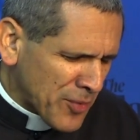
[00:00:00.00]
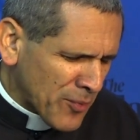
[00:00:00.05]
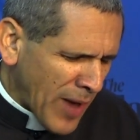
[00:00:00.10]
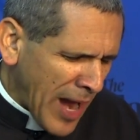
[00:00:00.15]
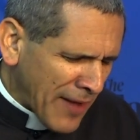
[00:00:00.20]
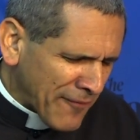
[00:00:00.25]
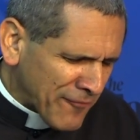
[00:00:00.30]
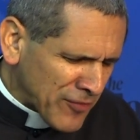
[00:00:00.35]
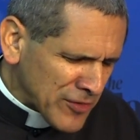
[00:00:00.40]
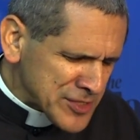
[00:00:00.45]
the
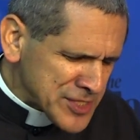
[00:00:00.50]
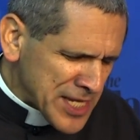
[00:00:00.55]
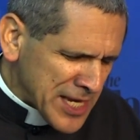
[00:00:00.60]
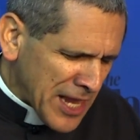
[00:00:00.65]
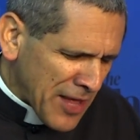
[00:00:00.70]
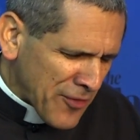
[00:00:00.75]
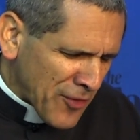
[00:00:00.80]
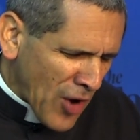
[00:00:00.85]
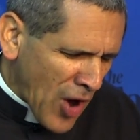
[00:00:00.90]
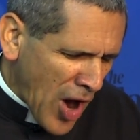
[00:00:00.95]
rifles
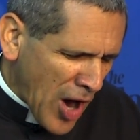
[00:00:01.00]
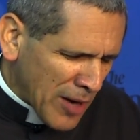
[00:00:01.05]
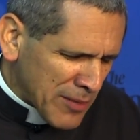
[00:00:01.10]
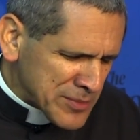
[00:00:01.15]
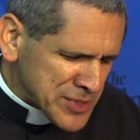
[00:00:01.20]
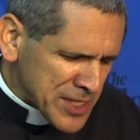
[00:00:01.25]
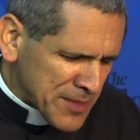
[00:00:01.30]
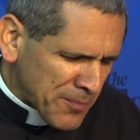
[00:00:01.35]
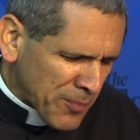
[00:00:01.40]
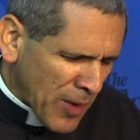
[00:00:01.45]
and other
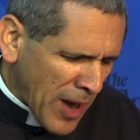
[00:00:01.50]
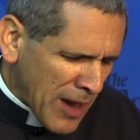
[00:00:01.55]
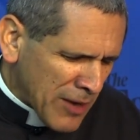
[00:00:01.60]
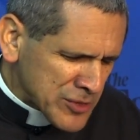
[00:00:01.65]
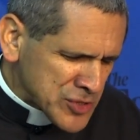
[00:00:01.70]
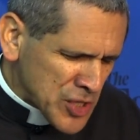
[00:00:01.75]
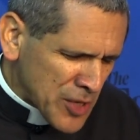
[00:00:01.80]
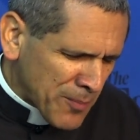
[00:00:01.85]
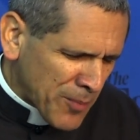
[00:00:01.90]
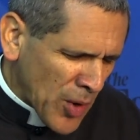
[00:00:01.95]
arms and
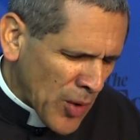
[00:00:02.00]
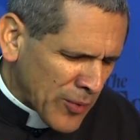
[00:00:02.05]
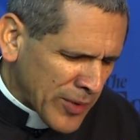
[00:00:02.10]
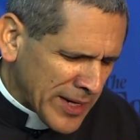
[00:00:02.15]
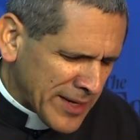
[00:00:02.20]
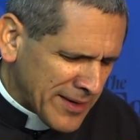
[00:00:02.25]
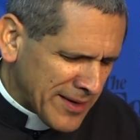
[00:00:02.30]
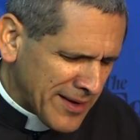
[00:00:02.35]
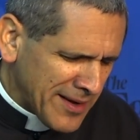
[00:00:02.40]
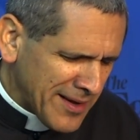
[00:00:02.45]
prows are
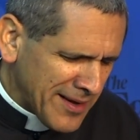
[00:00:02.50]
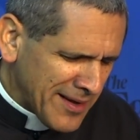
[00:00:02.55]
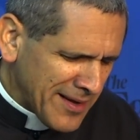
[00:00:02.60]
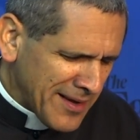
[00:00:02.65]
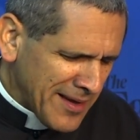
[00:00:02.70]
broken.